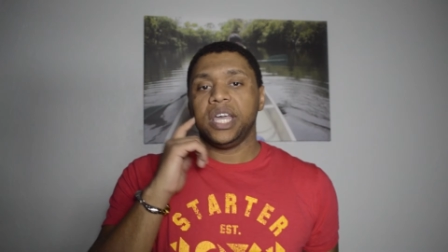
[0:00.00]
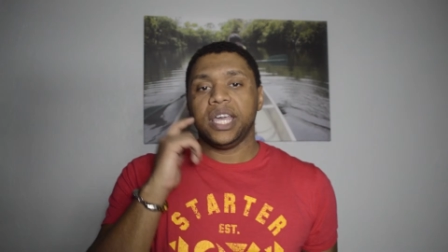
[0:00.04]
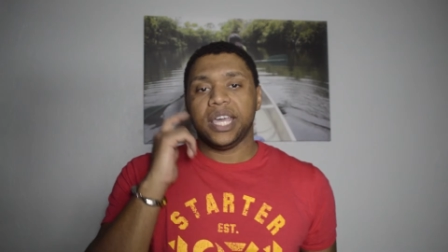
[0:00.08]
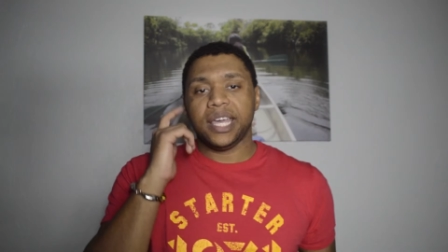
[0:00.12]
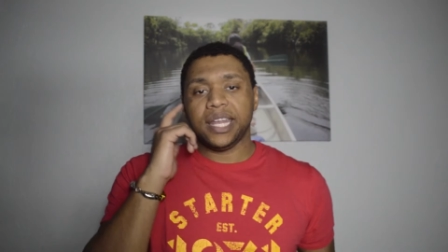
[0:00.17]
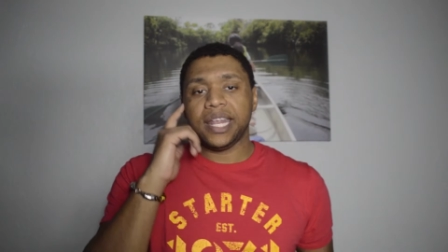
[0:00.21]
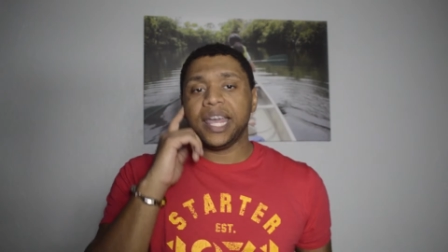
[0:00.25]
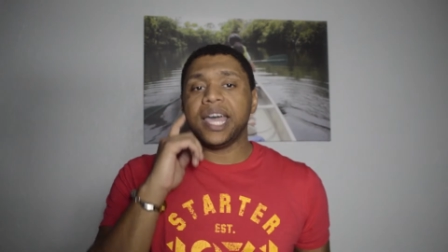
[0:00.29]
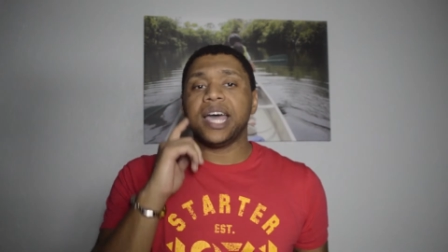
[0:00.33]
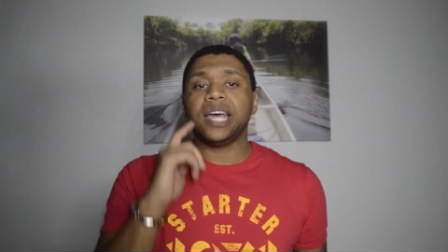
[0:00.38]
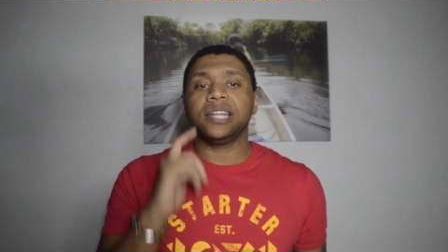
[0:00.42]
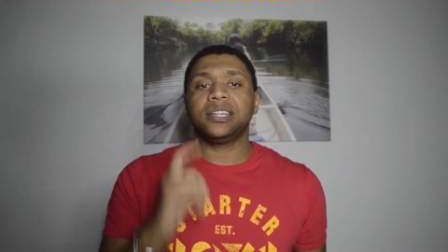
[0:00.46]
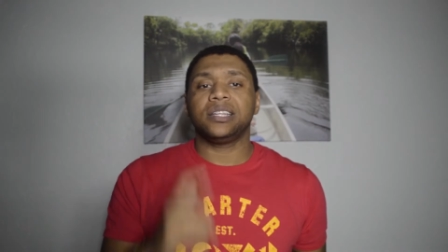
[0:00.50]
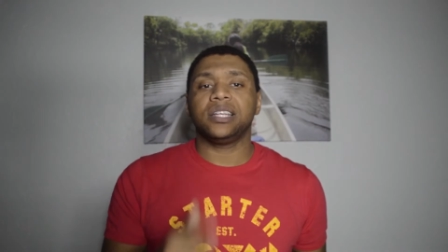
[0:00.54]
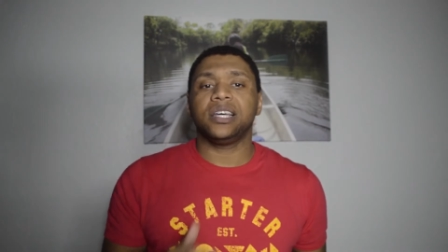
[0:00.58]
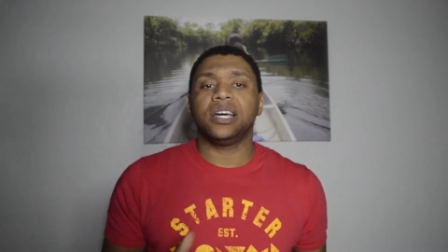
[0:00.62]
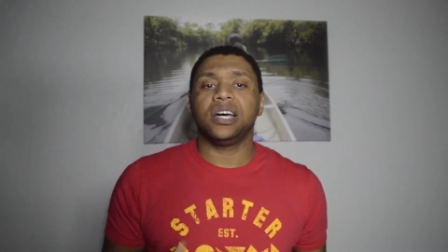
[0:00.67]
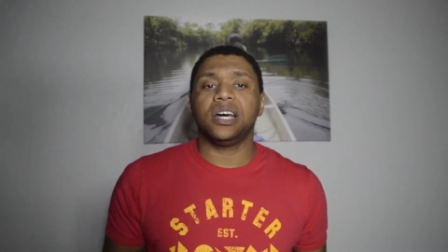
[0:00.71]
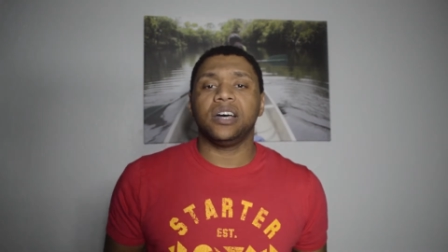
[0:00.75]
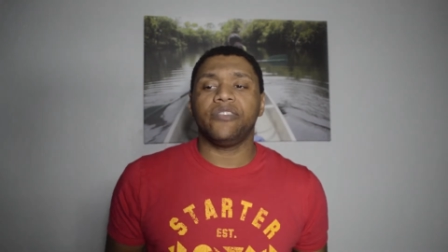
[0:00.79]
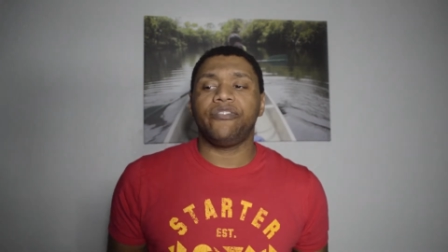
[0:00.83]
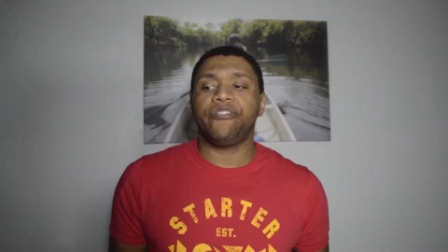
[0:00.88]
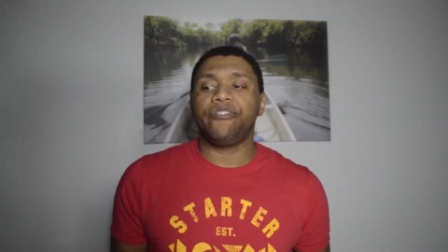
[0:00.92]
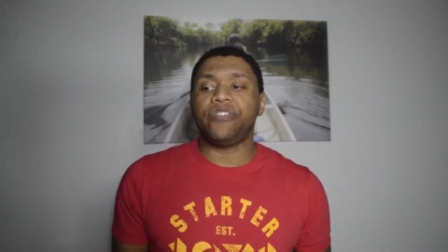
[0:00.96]
It had
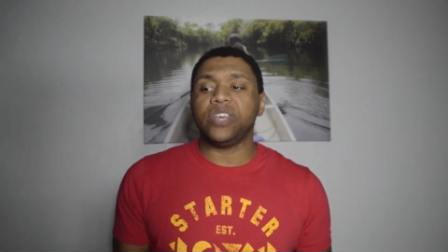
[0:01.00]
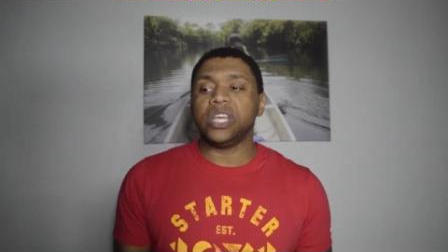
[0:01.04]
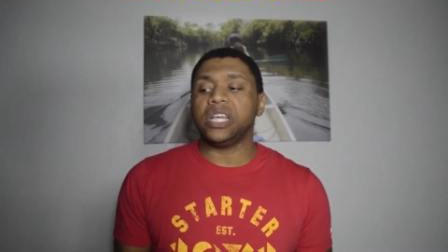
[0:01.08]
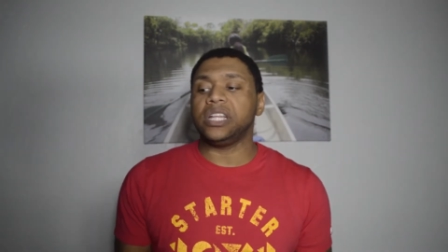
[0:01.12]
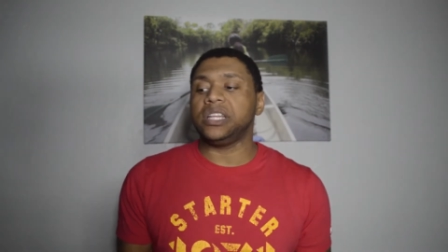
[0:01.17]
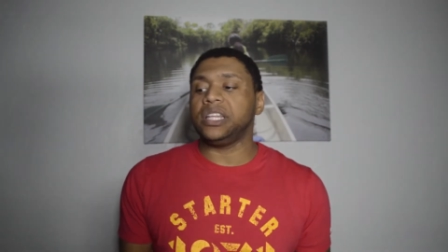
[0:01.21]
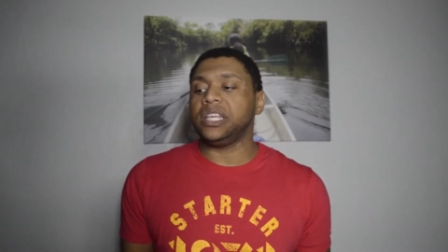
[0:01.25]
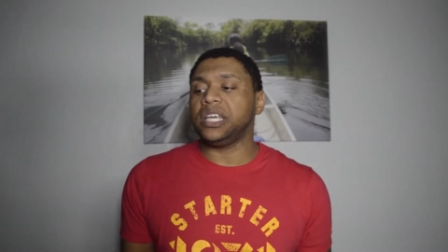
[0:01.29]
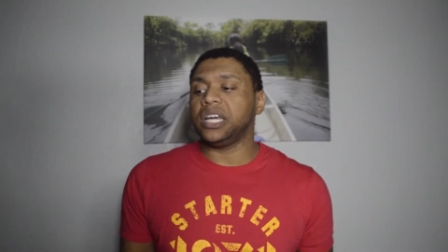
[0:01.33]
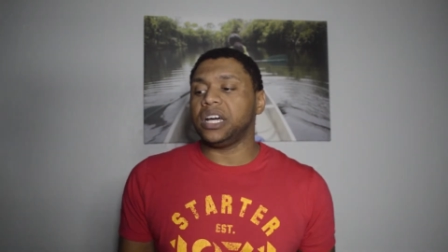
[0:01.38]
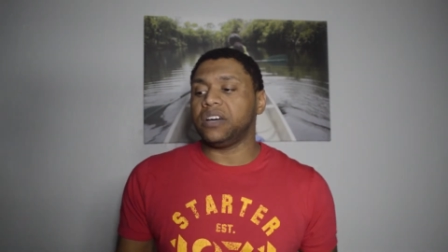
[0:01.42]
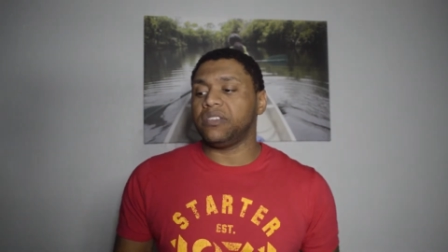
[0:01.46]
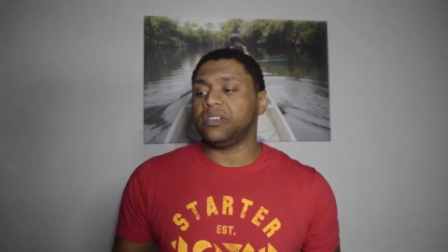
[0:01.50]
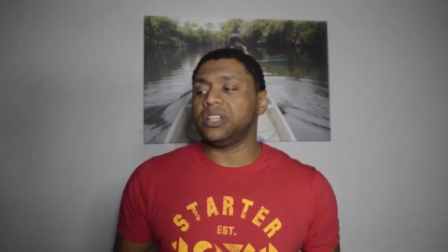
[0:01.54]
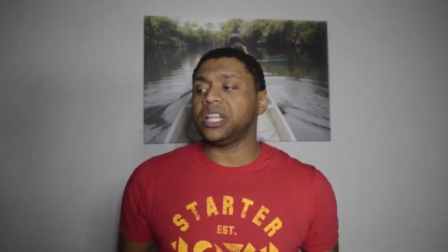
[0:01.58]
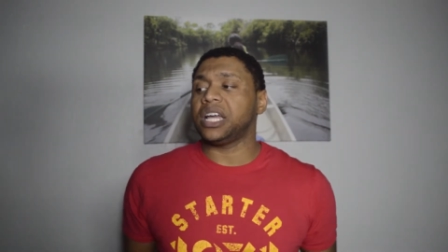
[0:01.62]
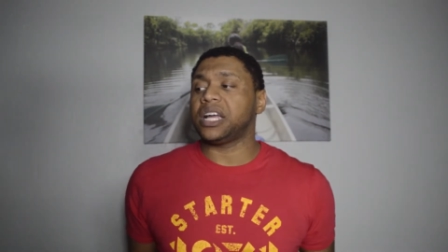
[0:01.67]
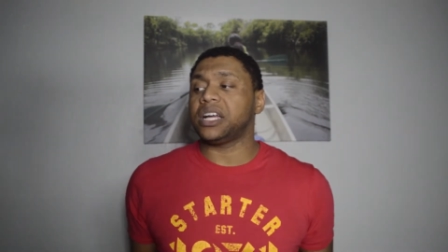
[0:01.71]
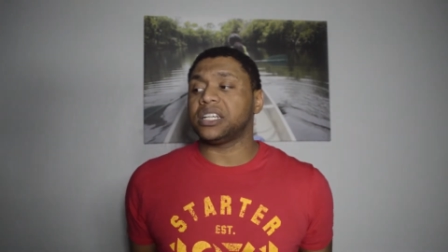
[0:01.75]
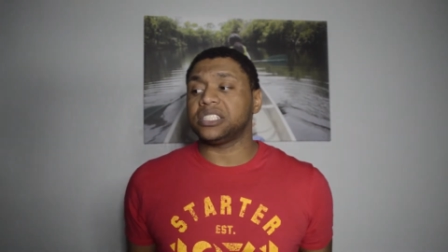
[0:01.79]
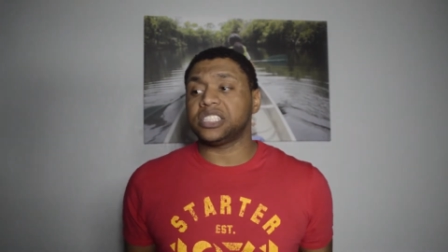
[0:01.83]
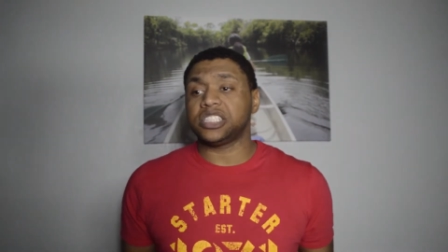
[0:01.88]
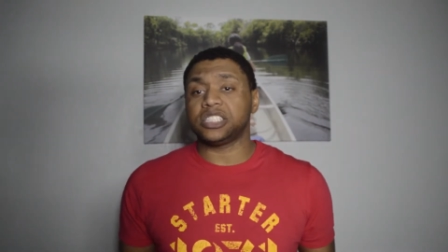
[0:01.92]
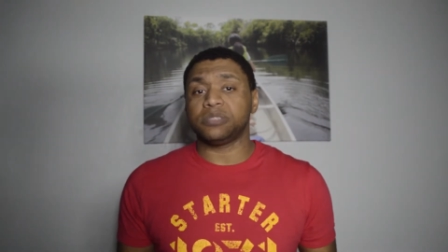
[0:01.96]
the feeling of
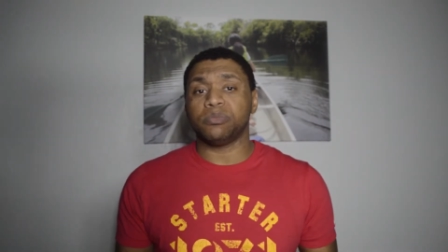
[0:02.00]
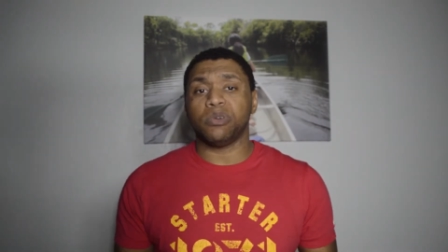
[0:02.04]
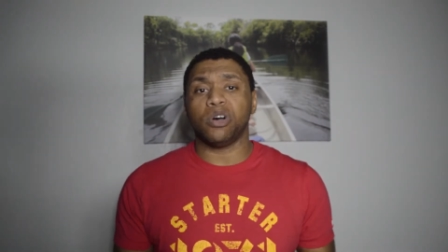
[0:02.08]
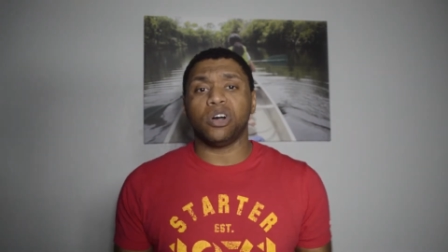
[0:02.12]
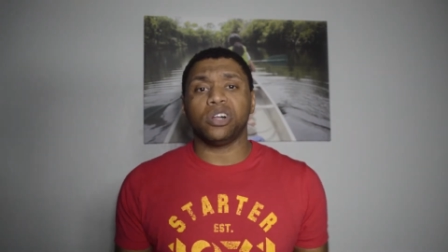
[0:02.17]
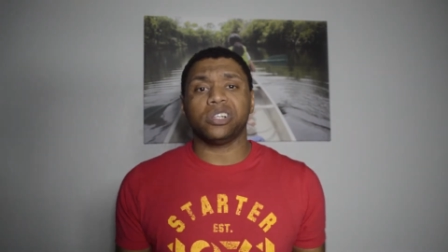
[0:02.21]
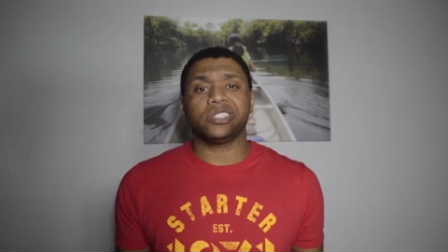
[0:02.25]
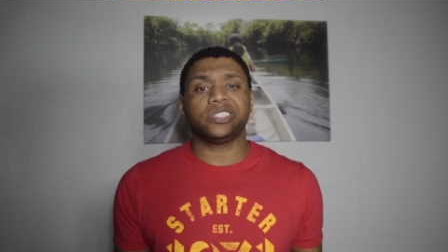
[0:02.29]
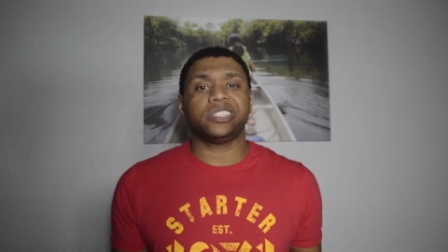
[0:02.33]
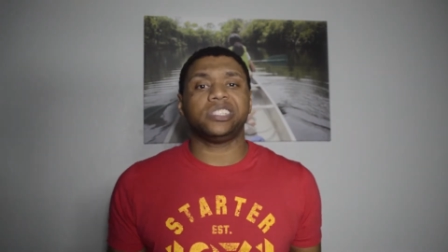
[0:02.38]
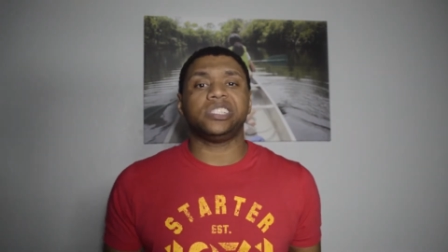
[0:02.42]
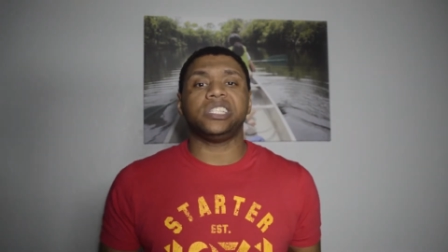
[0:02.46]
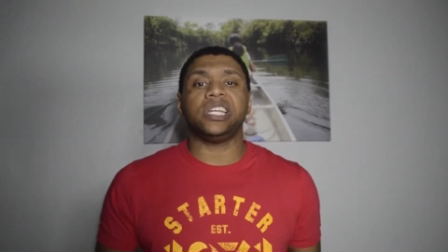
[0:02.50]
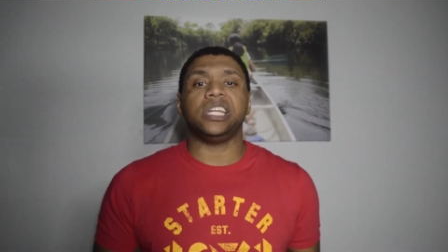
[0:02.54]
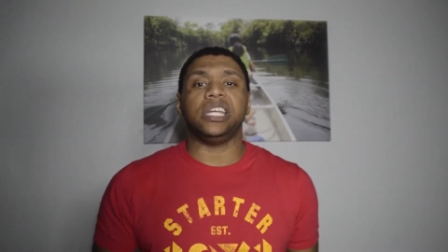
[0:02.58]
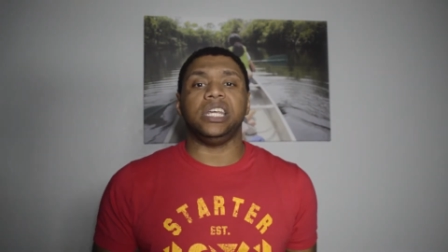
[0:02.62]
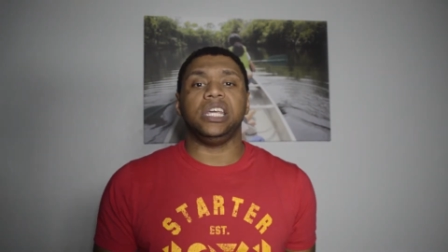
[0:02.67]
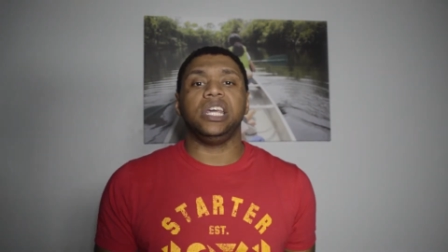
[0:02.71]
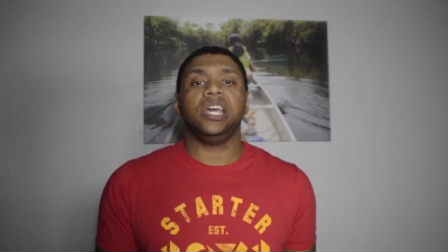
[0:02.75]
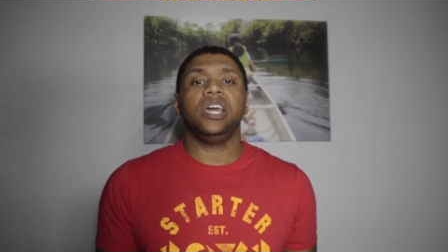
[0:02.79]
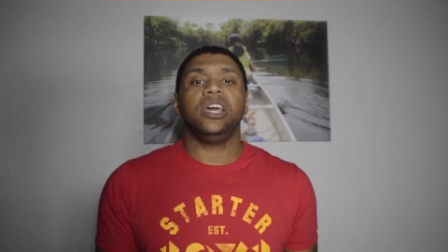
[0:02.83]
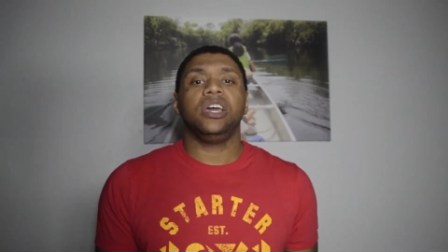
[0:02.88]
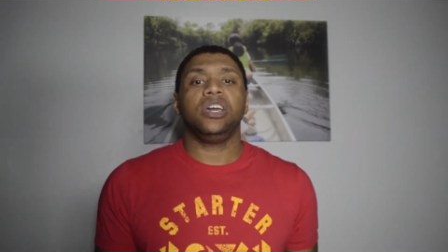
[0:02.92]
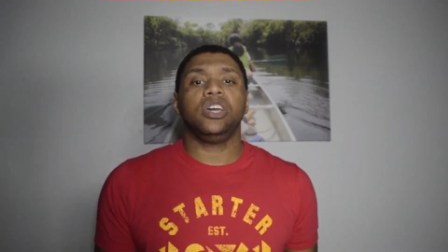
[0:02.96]
like a small
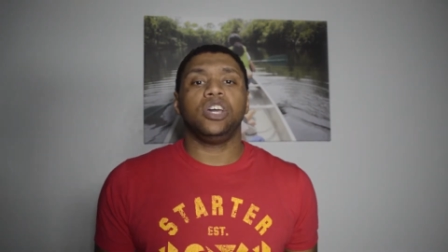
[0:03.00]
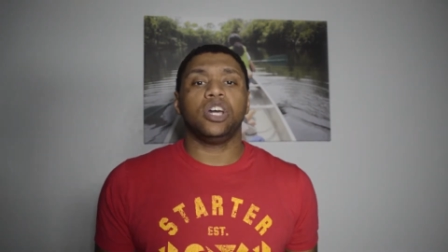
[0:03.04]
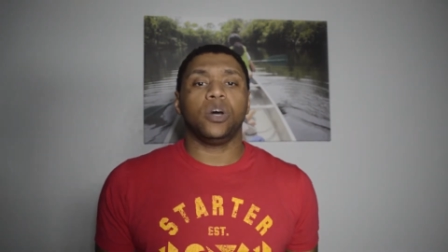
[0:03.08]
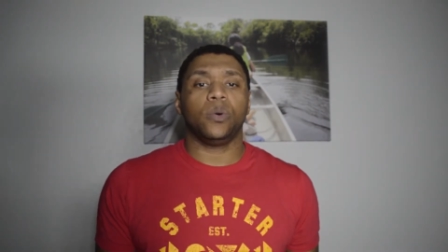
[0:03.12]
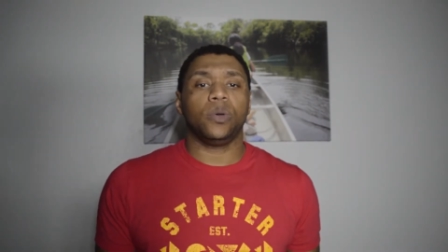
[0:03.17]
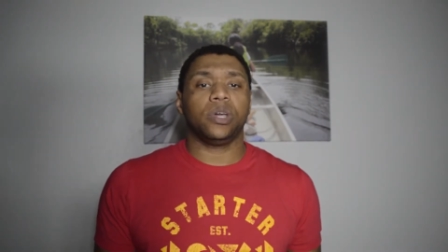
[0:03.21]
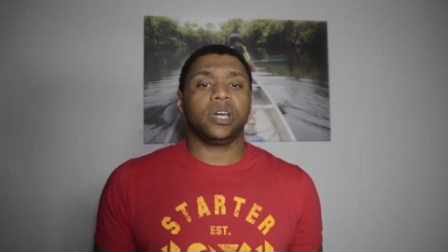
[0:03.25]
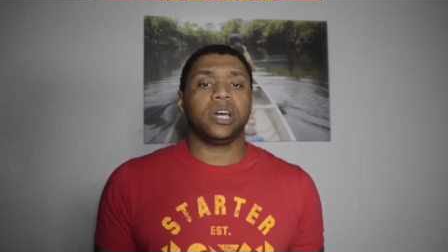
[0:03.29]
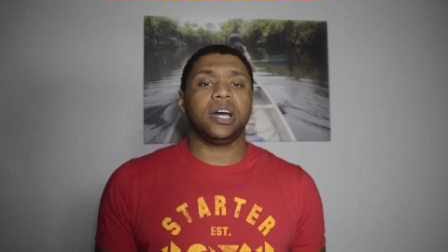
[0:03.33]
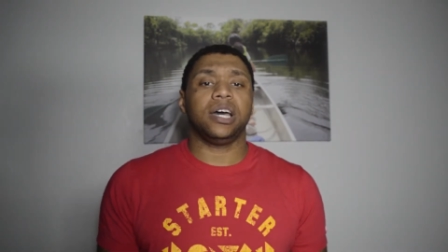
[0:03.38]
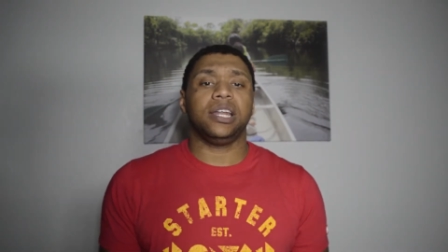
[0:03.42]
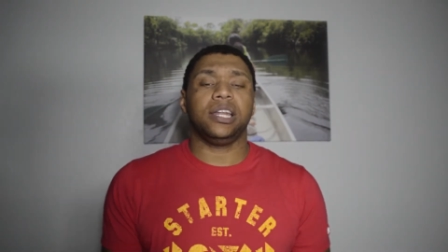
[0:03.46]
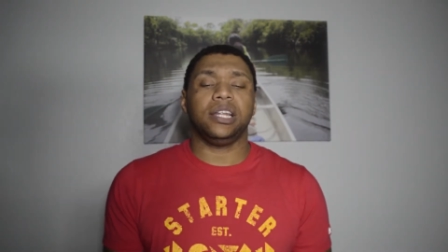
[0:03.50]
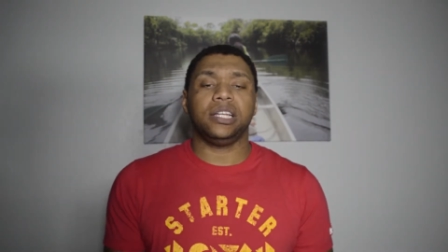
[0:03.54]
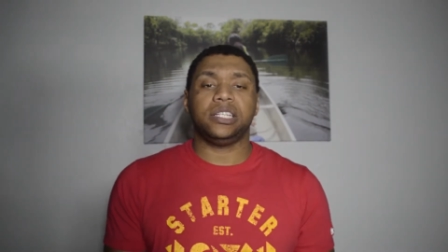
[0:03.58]
city going on.